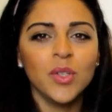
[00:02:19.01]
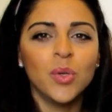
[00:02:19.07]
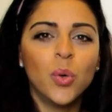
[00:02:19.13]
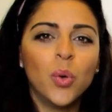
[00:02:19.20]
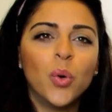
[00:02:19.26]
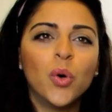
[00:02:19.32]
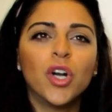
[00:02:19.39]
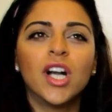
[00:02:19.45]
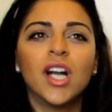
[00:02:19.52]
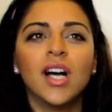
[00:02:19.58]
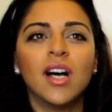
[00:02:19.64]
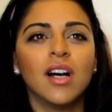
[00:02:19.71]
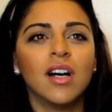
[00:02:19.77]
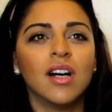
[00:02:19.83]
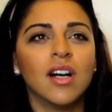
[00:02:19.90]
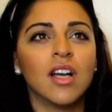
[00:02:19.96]
or
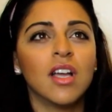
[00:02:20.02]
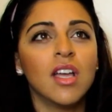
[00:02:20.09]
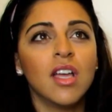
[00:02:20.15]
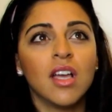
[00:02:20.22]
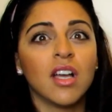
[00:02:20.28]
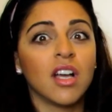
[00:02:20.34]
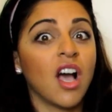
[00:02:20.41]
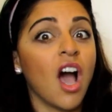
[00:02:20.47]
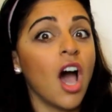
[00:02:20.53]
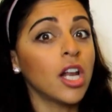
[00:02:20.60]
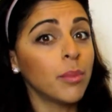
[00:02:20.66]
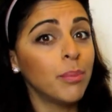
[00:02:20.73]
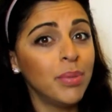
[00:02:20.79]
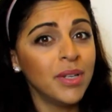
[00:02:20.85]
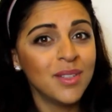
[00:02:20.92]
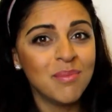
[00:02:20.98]

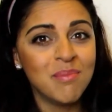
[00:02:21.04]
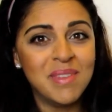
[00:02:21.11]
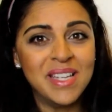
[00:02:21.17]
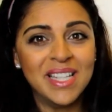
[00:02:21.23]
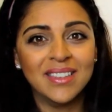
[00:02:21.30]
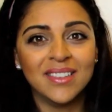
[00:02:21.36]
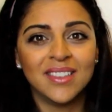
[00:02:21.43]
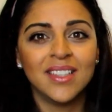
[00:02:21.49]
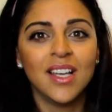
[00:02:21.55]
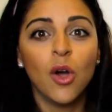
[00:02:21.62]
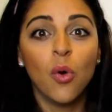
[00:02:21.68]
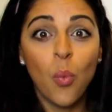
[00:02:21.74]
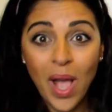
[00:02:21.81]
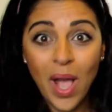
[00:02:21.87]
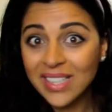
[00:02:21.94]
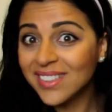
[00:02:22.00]
gharb means
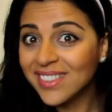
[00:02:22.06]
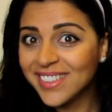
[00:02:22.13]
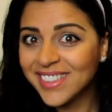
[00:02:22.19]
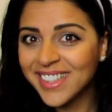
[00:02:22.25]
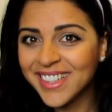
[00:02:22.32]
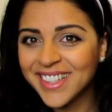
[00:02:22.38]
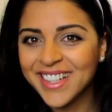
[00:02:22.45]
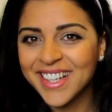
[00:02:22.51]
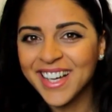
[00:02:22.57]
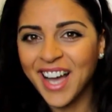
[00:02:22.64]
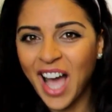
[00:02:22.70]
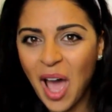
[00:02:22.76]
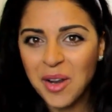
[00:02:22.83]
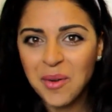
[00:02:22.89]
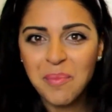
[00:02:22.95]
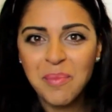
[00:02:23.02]
west,
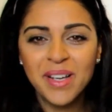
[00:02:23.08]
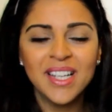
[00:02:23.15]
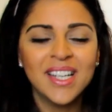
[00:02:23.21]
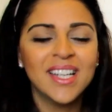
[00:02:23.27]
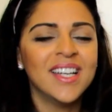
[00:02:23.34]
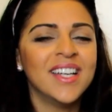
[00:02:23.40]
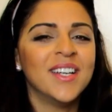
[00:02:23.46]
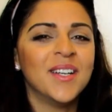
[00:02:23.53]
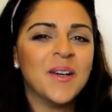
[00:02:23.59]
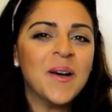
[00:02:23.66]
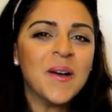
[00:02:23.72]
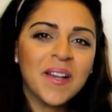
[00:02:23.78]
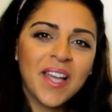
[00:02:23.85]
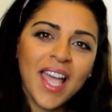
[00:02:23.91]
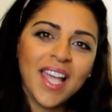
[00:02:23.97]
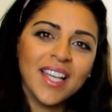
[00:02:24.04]
gharb.
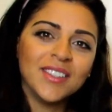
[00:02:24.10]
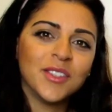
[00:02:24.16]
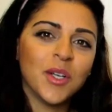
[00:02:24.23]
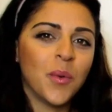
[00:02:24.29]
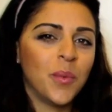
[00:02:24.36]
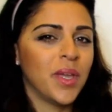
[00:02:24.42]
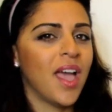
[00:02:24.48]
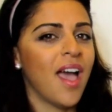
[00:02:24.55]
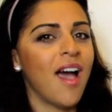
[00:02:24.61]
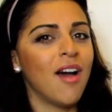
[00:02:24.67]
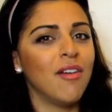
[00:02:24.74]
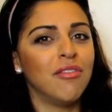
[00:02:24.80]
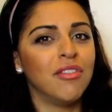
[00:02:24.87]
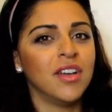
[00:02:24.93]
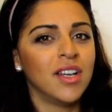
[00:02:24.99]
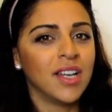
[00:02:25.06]
Okay, so we
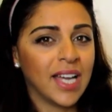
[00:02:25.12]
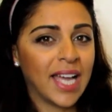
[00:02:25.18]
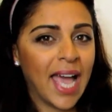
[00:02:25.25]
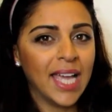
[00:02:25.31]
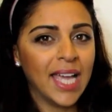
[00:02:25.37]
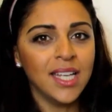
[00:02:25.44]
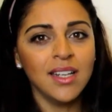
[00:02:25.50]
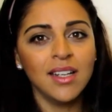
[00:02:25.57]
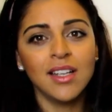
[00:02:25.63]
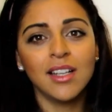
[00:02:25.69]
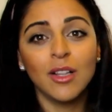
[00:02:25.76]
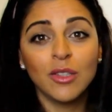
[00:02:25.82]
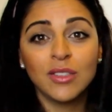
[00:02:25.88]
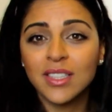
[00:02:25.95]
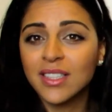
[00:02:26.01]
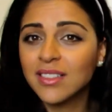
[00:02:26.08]
have Ghayn. It
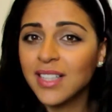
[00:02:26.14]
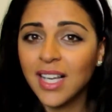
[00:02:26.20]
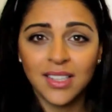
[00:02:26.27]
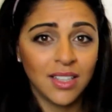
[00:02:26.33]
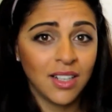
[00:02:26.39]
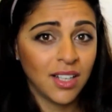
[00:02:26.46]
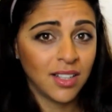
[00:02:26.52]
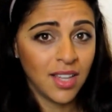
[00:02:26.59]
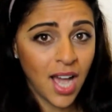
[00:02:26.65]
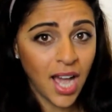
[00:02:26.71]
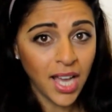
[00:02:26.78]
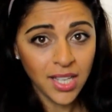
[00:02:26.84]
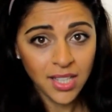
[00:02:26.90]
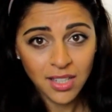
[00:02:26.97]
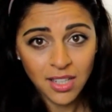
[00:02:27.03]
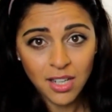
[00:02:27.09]
looks exactly like the
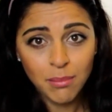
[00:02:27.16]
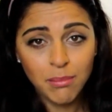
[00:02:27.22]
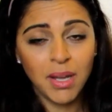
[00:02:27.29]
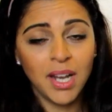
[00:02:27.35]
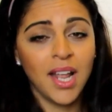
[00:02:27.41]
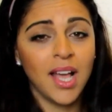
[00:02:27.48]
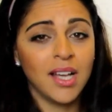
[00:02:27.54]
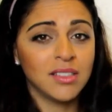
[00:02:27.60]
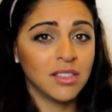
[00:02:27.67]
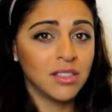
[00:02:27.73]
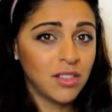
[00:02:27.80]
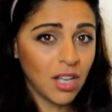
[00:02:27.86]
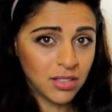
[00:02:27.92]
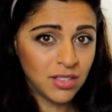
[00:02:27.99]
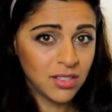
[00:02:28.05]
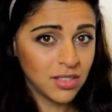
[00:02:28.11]
Ayn, but it has a
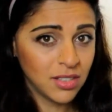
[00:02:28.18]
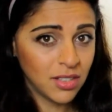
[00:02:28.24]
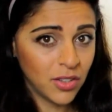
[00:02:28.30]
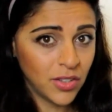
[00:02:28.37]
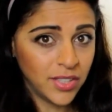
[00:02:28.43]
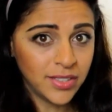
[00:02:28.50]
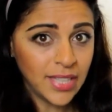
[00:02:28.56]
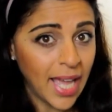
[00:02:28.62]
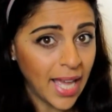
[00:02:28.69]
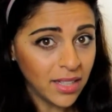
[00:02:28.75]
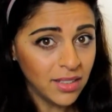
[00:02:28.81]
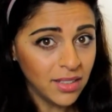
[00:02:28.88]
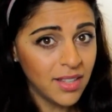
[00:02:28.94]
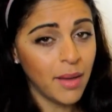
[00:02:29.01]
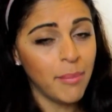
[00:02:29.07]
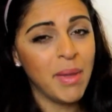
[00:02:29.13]
dot on its
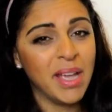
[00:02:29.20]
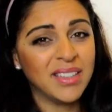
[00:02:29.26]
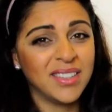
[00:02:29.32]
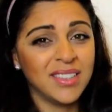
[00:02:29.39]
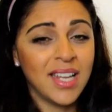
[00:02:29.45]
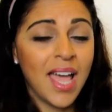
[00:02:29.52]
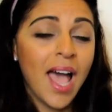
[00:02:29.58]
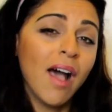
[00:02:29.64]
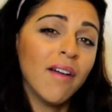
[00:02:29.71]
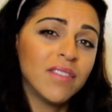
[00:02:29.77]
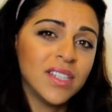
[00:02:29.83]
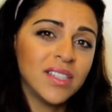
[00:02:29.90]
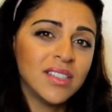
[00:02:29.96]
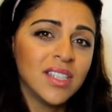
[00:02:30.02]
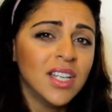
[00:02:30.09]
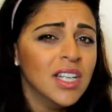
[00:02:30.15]
head that makes it have
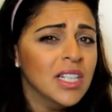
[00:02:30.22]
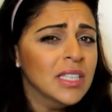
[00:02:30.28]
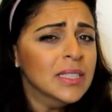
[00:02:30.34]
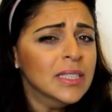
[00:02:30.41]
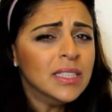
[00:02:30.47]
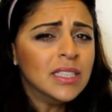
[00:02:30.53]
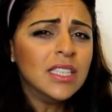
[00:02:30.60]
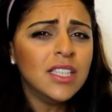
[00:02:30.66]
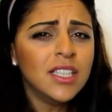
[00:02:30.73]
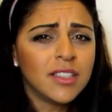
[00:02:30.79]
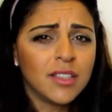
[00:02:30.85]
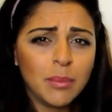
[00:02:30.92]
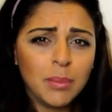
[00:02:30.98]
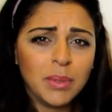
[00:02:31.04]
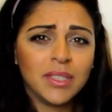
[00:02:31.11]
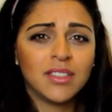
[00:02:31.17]
this
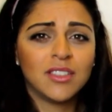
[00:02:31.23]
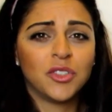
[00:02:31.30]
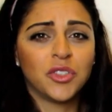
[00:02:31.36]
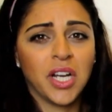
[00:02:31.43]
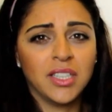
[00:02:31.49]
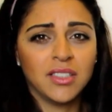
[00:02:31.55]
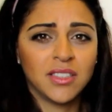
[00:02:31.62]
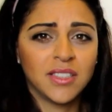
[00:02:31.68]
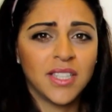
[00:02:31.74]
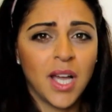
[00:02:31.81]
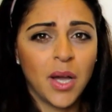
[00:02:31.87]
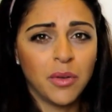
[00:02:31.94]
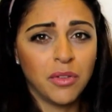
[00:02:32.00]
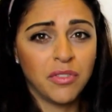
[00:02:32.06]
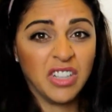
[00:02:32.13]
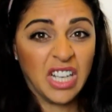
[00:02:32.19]
little bit strange
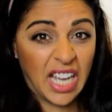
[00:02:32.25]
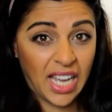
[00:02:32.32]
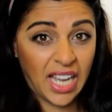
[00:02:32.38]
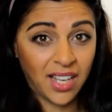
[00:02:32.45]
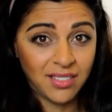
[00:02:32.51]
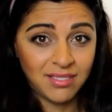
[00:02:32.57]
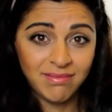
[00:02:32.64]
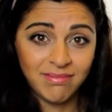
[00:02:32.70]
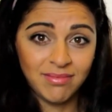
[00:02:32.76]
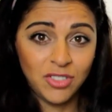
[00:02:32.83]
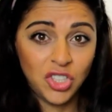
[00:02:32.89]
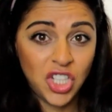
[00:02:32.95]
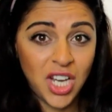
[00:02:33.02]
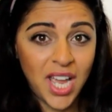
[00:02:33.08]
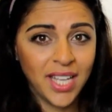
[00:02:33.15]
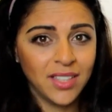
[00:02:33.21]
sound of
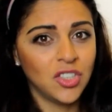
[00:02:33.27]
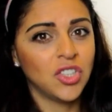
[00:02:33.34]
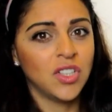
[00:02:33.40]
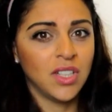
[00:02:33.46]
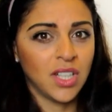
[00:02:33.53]
GH,